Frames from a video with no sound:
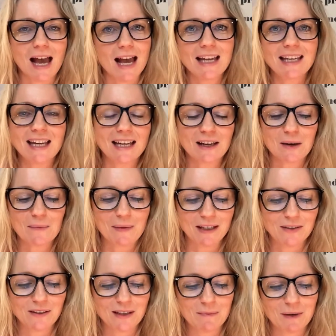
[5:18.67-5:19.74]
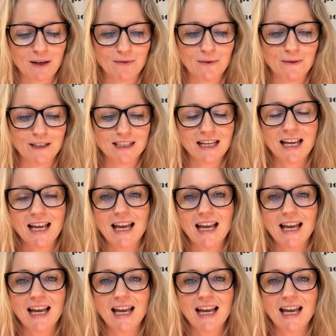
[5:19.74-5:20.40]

I can come back to them afterwards.